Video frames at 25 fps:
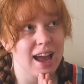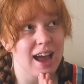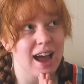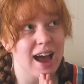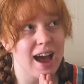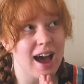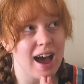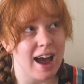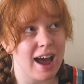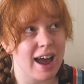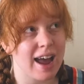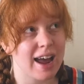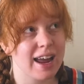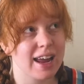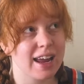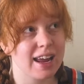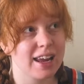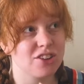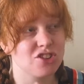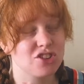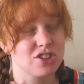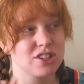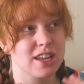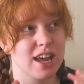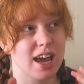I
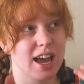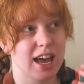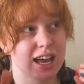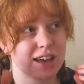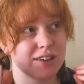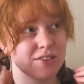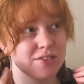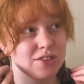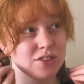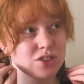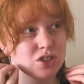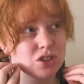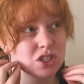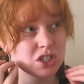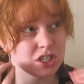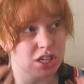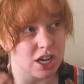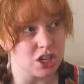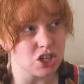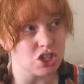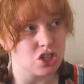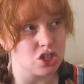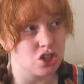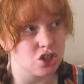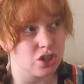just have
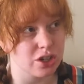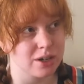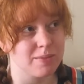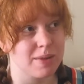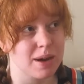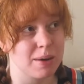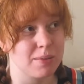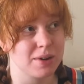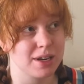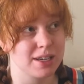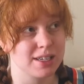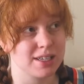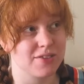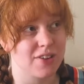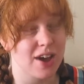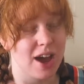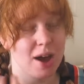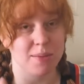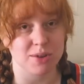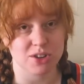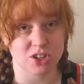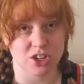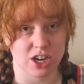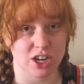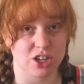such good memories of how
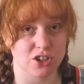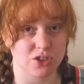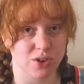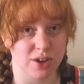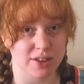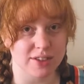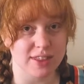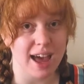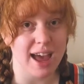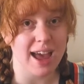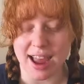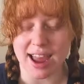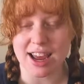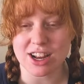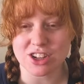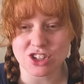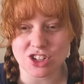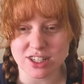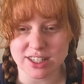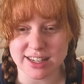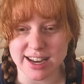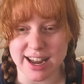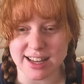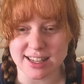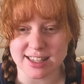much I enjoyed that. It
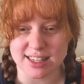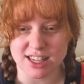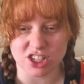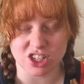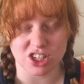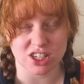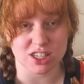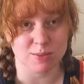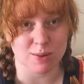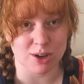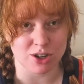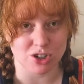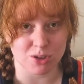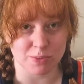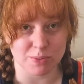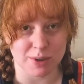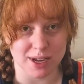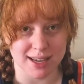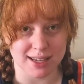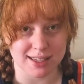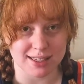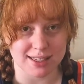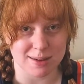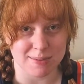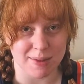just has such a special
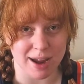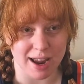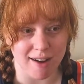place in my